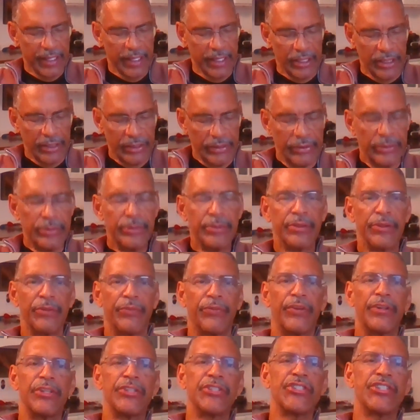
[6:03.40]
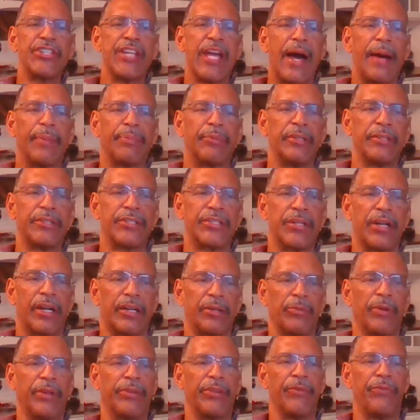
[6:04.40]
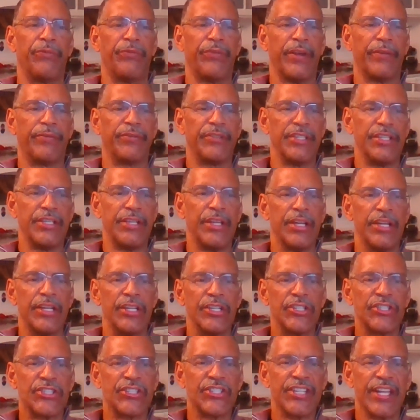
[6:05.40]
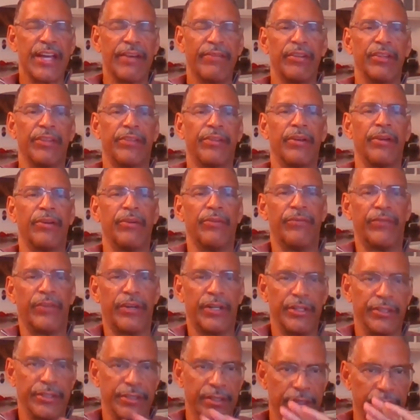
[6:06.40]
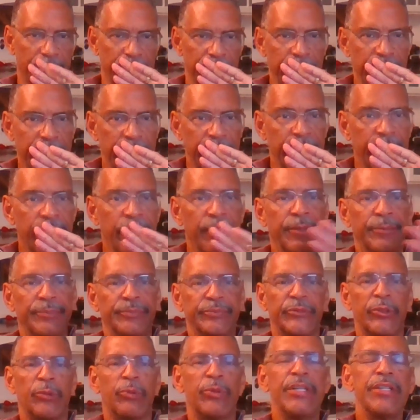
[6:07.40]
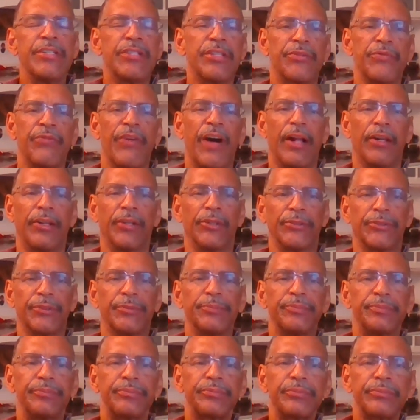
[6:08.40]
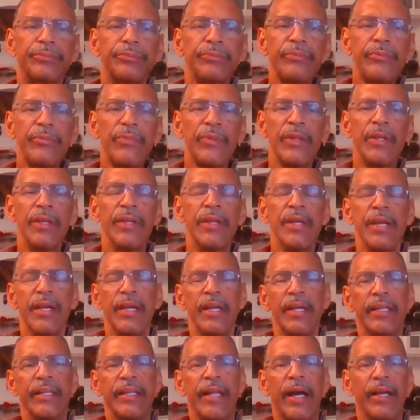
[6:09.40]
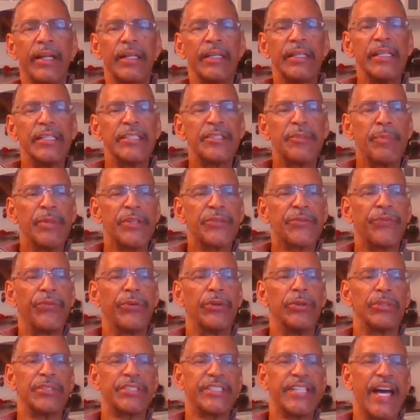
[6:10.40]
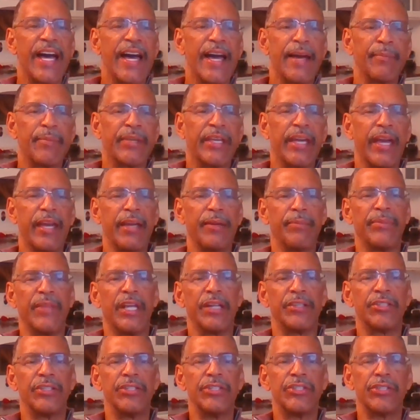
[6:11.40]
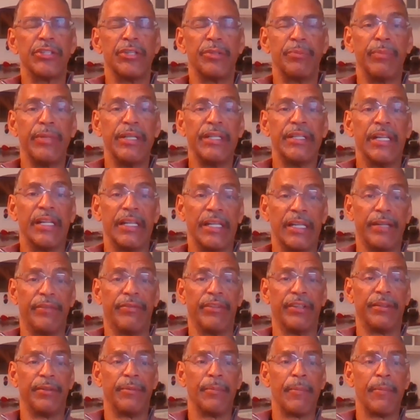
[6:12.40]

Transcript: Luke, the first chapter, starting with the 57th verse. It reads as follows. Now Elizabeth's full time came that she should be delivered,